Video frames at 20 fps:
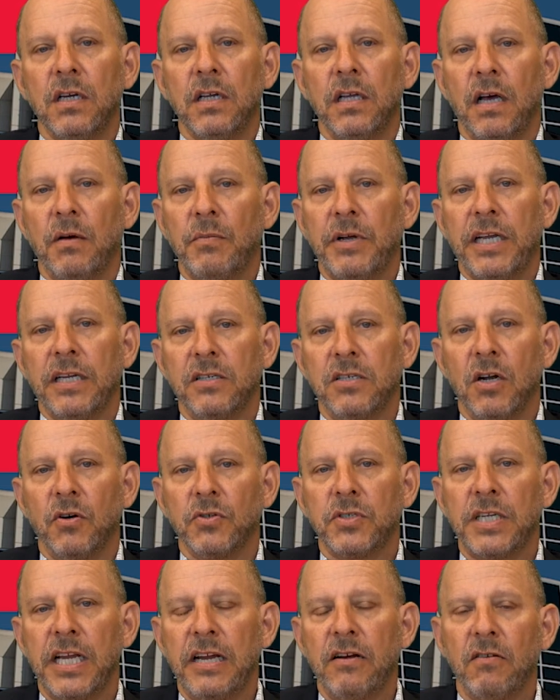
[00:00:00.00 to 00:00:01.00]
I mean, it's no
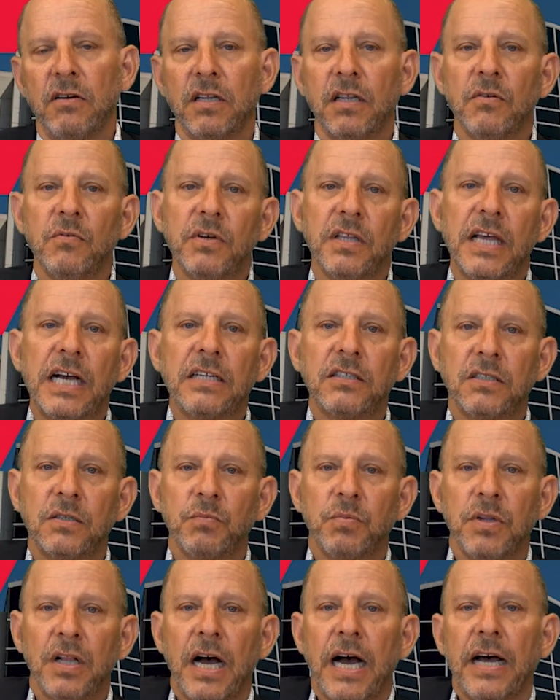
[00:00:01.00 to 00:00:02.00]
secret that without
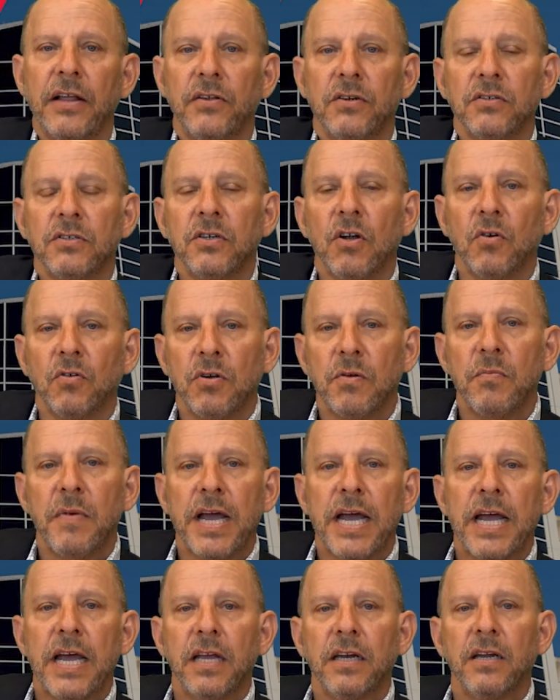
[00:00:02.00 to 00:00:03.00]
supply, there's no
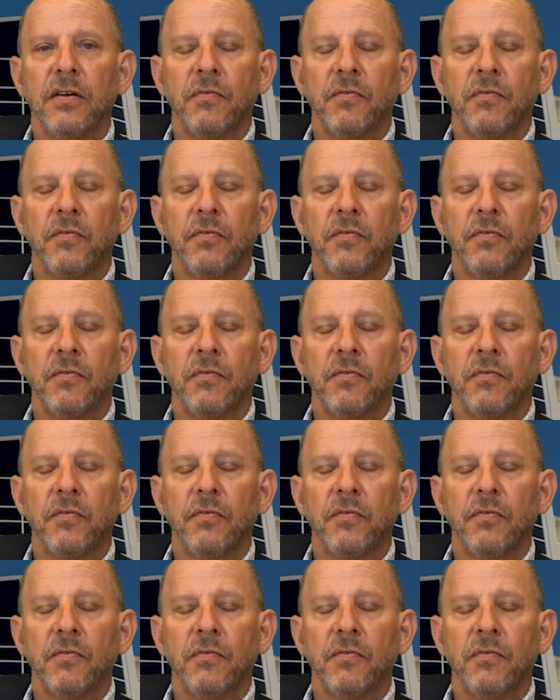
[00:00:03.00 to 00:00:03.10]
demand.